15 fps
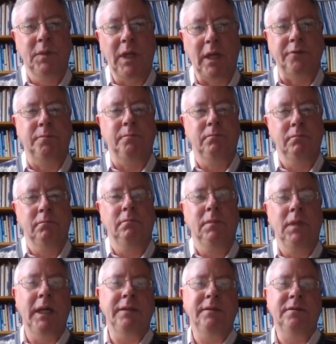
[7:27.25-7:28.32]
Yes,
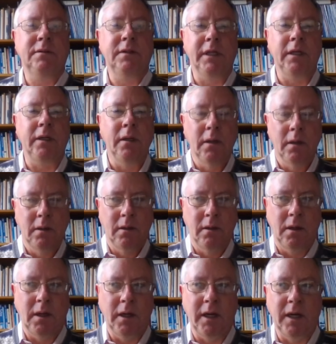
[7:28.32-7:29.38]
it's the
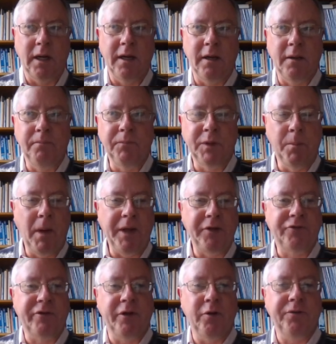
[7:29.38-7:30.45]

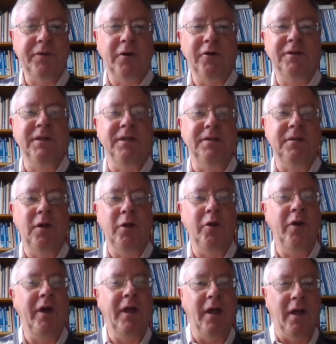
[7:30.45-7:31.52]
monetary authority,
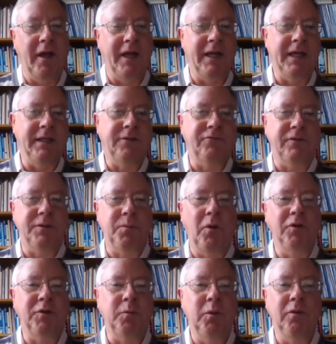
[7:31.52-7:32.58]
so it's
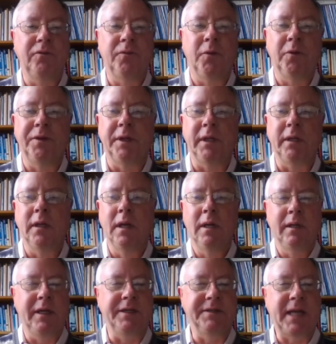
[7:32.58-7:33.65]
responsible for the
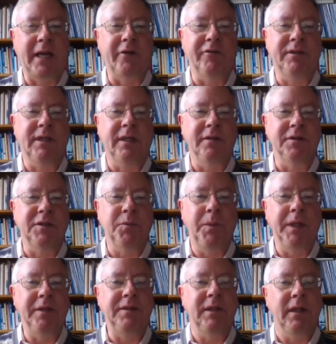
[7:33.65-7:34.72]
integrity and
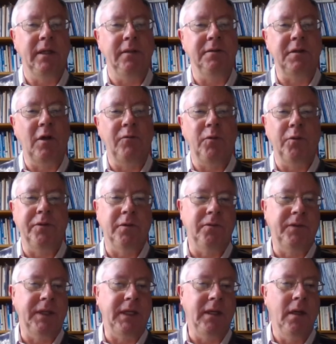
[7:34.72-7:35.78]
stability and so forth of
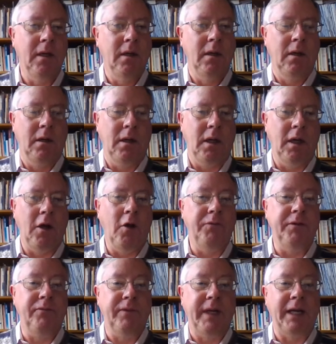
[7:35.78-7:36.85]
the
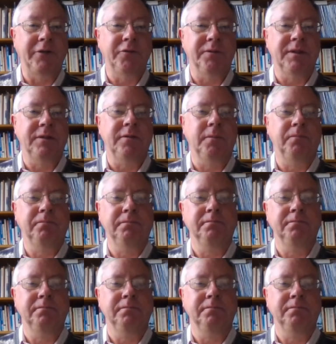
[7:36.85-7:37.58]
financial system.